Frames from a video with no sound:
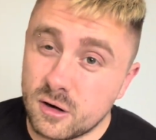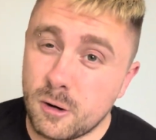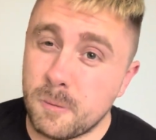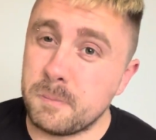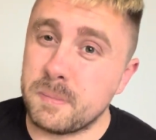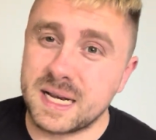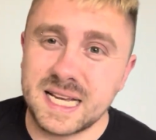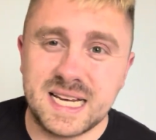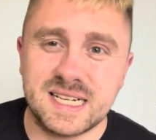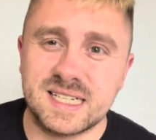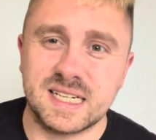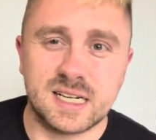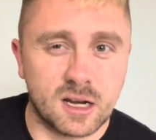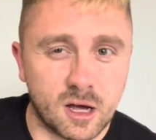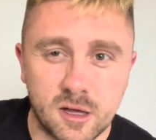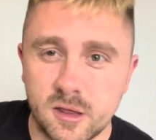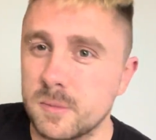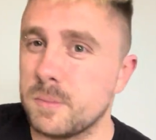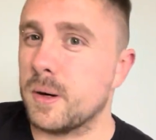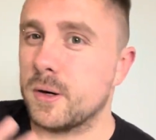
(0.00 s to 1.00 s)
completing
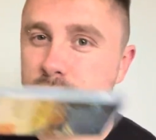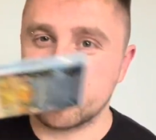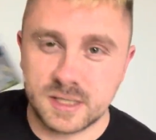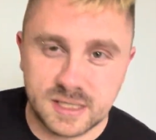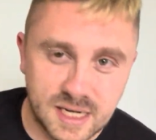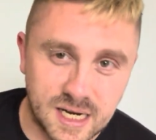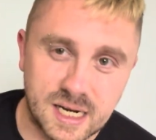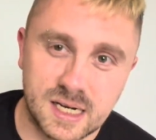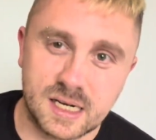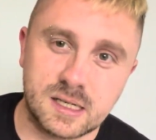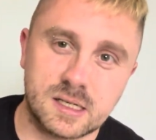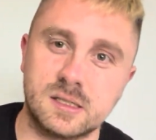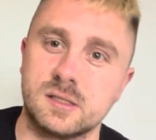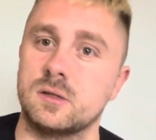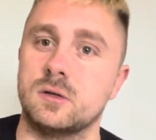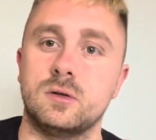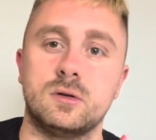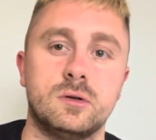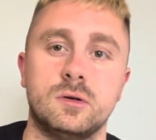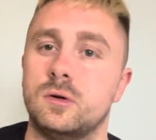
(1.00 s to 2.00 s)
like the Pokedex
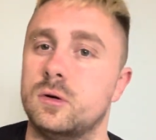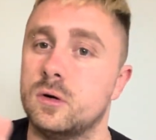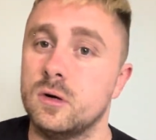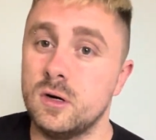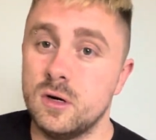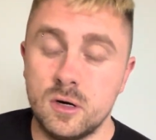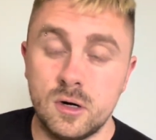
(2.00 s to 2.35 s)
or